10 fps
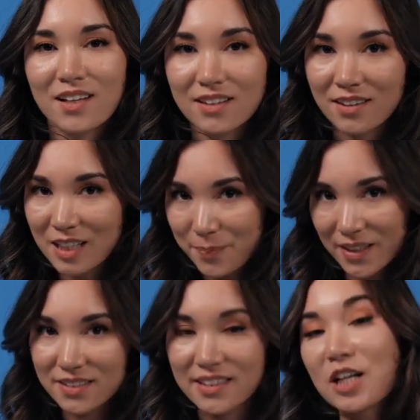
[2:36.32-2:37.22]
The
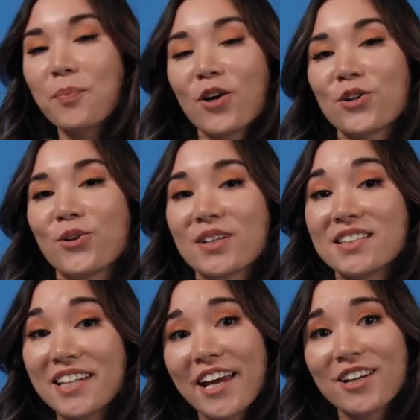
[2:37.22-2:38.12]
lipid nanoparticle
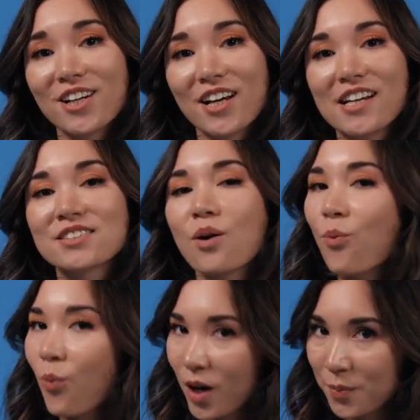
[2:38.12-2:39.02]
container is
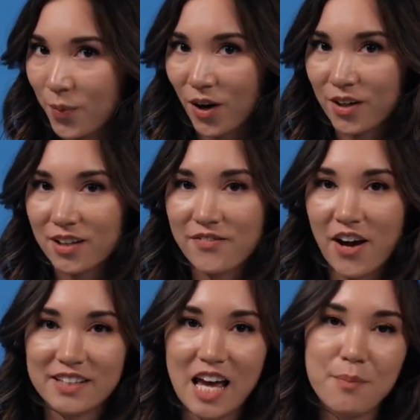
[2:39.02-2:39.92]
one part of
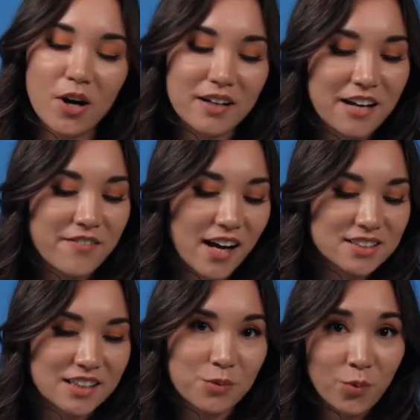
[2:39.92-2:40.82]
how the mRNA
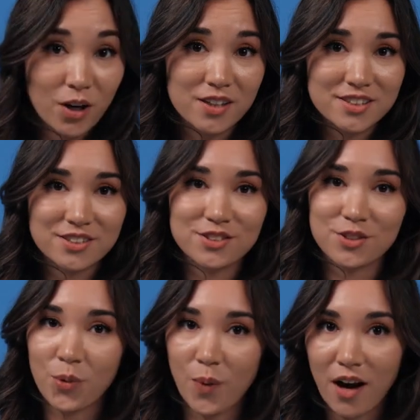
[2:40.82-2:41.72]
vaccine works
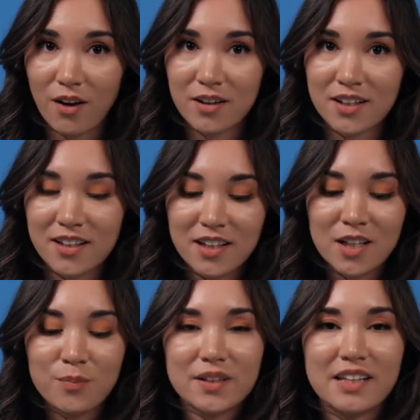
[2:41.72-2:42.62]
so well.
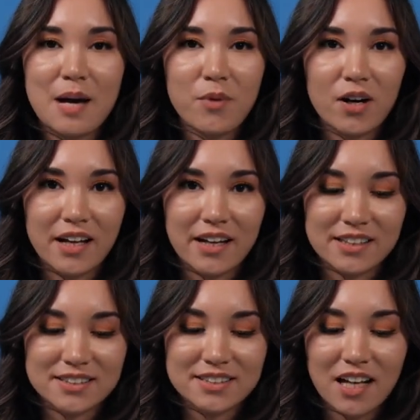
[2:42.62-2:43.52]
But the mRNA
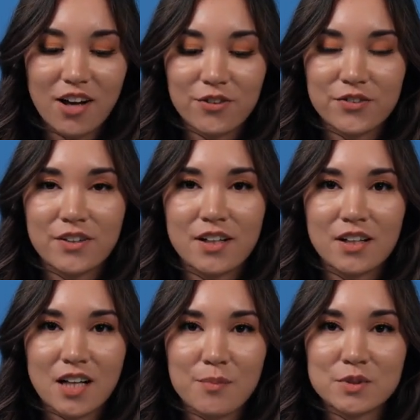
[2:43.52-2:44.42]
itself
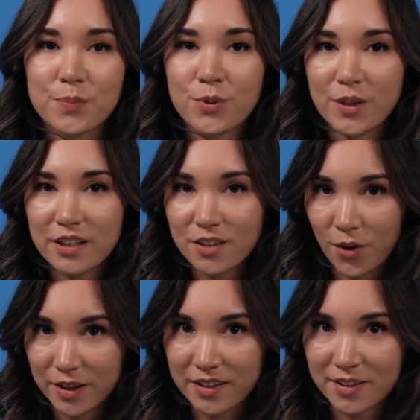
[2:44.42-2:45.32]
comes
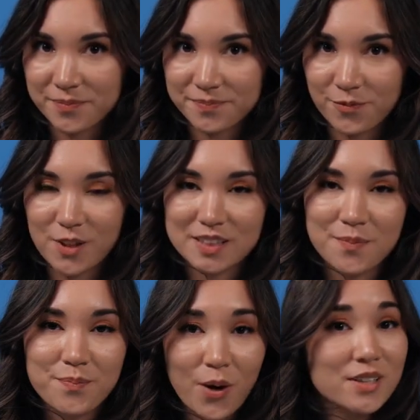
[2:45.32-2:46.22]
preloaded with
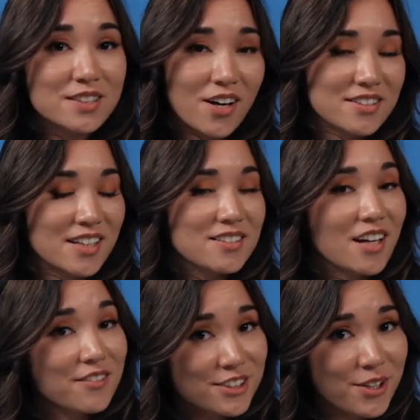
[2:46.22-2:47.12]
some bonus
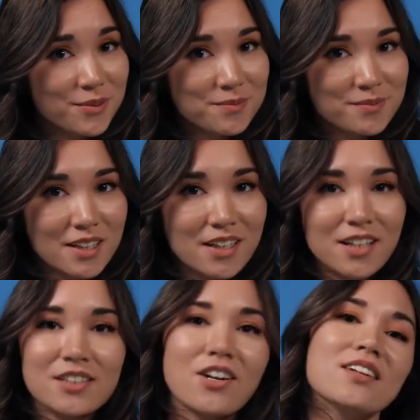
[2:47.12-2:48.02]
content of its
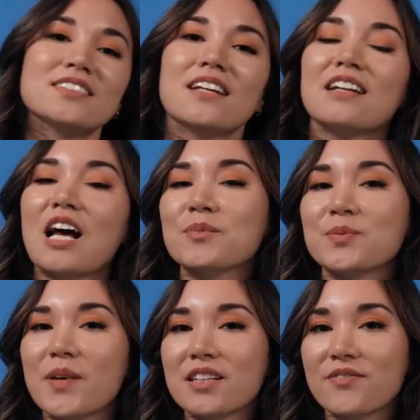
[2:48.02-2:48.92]
own. Content that
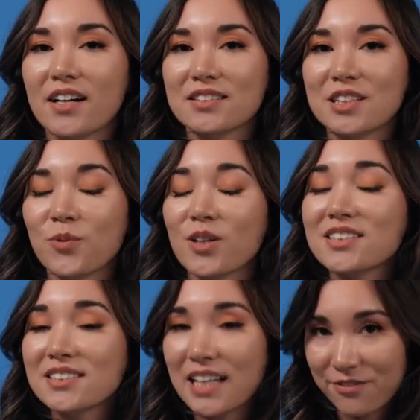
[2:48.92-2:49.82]
helps make the vaccine work
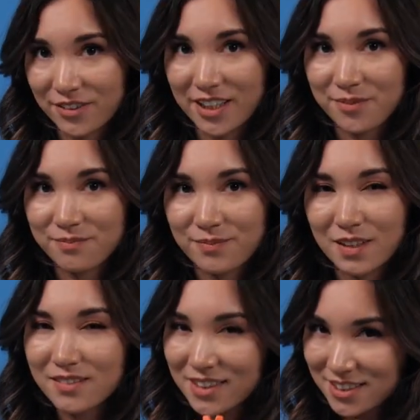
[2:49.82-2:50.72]
safely.
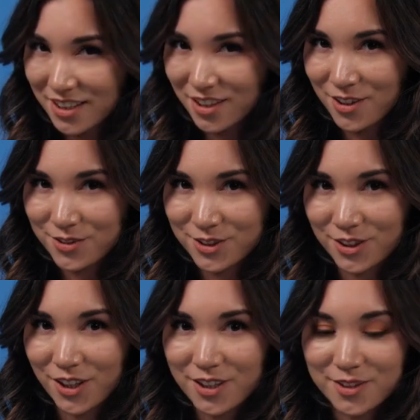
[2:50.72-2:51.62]
Let's take a closer
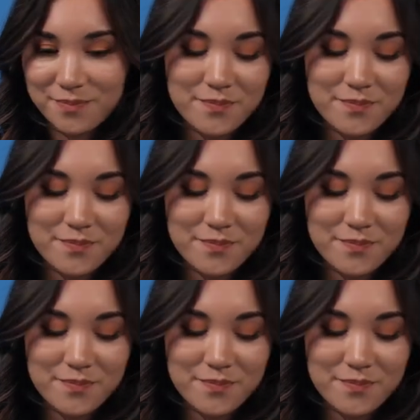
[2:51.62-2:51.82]
look.